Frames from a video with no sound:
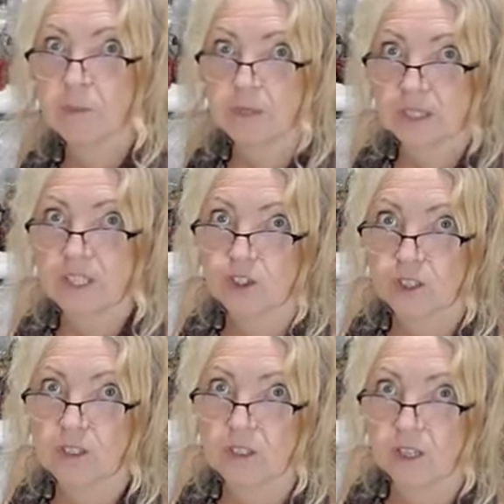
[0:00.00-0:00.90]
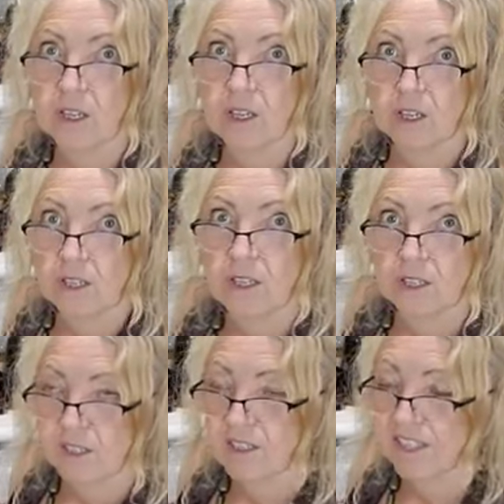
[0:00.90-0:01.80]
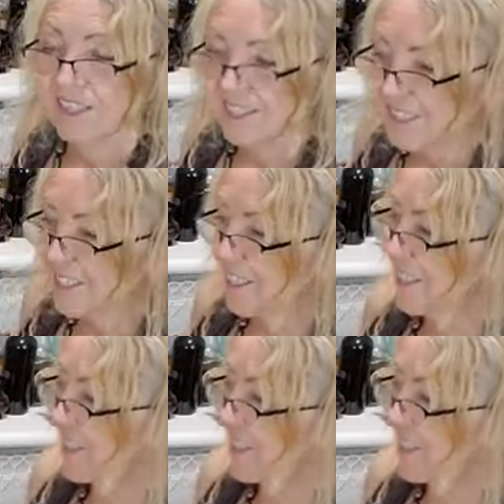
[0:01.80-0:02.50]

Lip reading: potential lung